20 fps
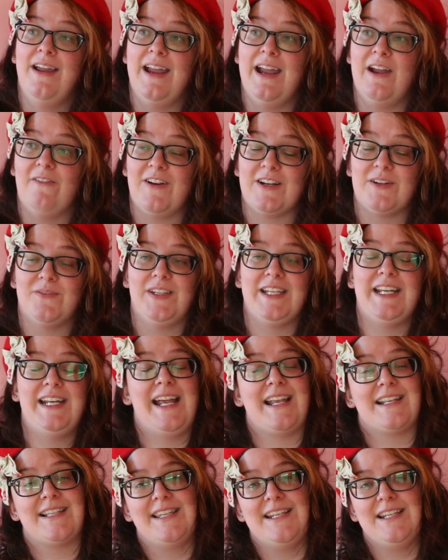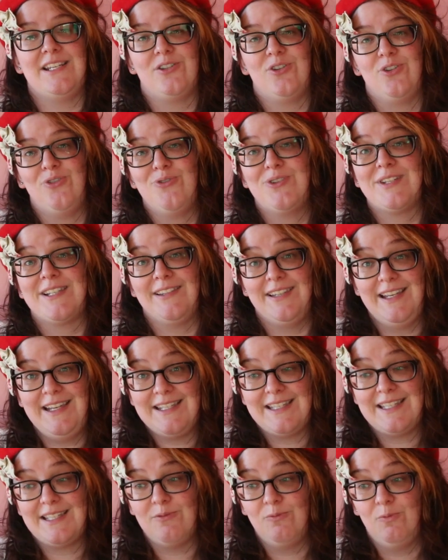Effectively, it has these 2
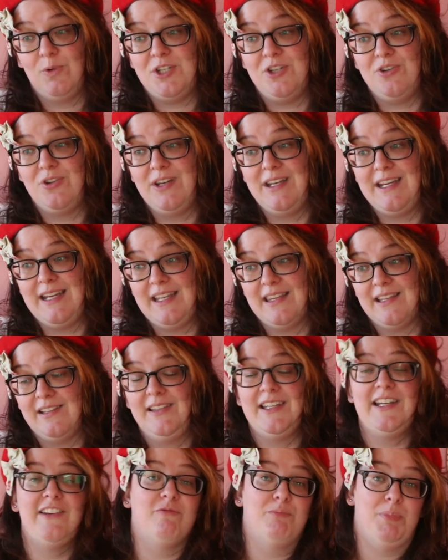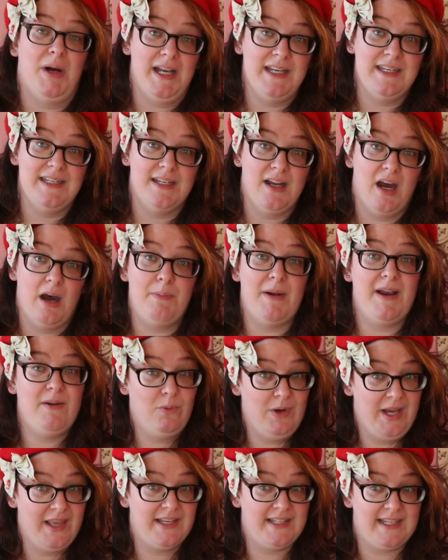slits, which you can either leave buttoned up and
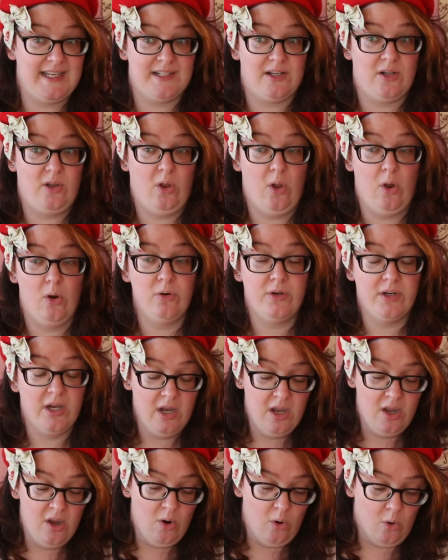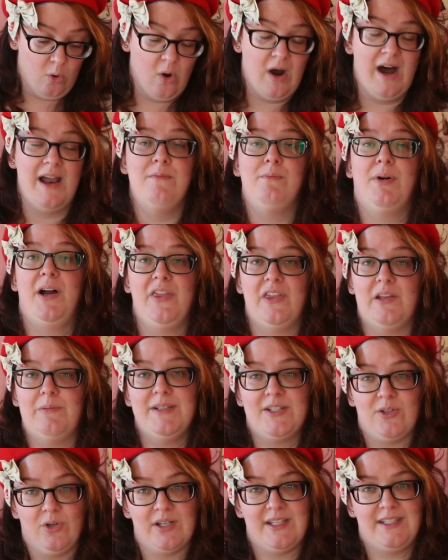wear this as a cloak, or unbutton them
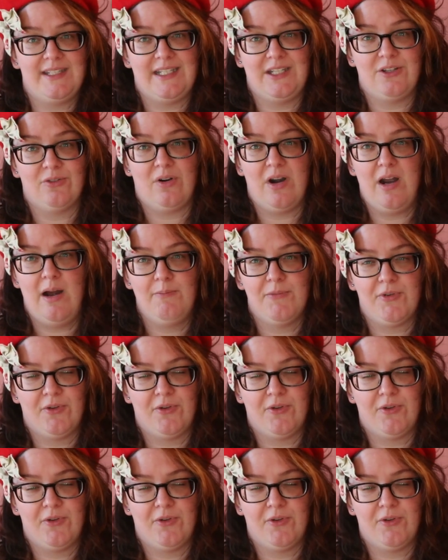and sort of stick your arm